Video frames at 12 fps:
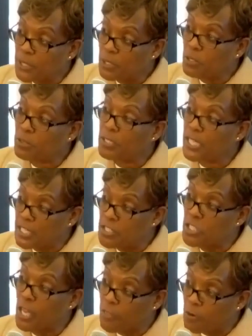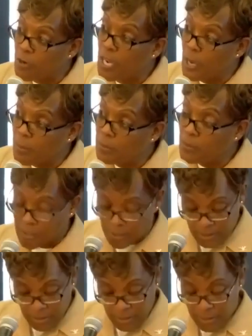Build each other up.
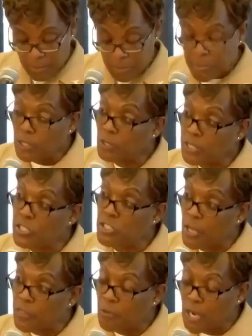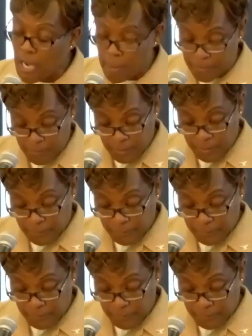Build each other up.